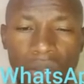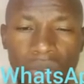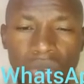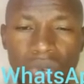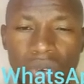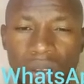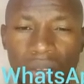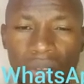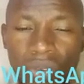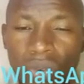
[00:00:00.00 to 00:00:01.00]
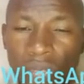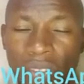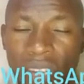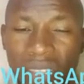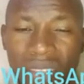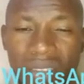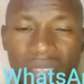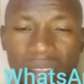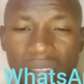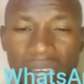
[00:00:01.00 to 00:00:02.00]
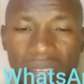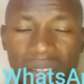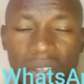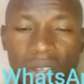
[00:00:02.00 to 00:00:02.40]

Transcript: You living in distant land,